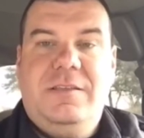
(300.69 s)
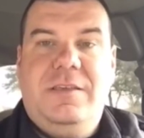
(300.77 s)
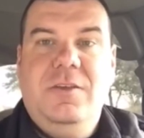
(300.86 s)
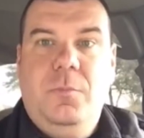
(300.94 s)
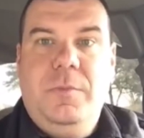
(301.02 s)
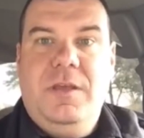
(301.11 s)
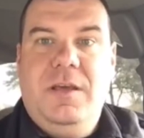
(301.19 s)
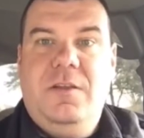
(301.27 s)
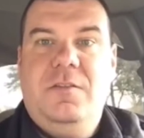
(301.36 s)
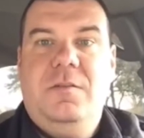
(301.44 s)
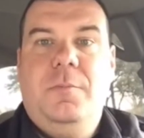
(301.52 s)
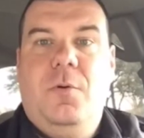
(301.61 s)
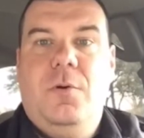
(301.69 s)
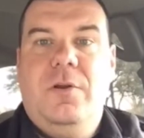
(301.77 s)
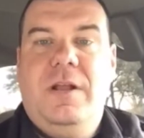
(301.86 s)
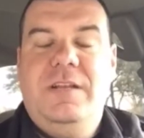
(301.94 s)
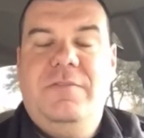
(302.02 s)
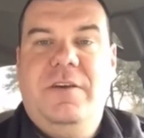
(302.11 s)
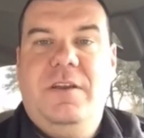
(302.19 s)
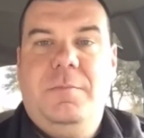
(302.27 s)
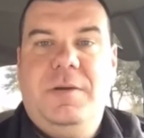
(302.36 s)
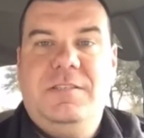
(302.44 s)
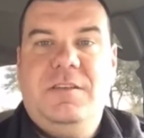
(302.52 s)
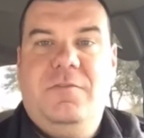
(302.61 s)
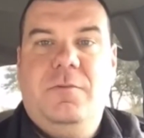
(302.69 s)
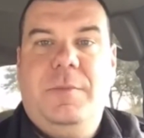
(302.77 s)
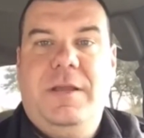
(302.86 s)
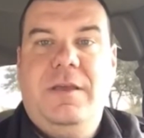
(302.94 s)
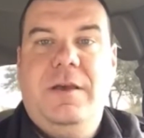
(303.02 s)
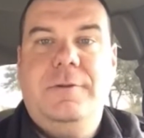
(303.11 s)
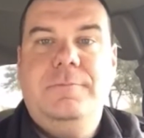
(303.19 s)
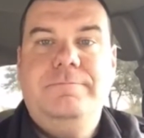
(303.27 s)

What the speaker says: kill me out on the border and I defended myself with my gun?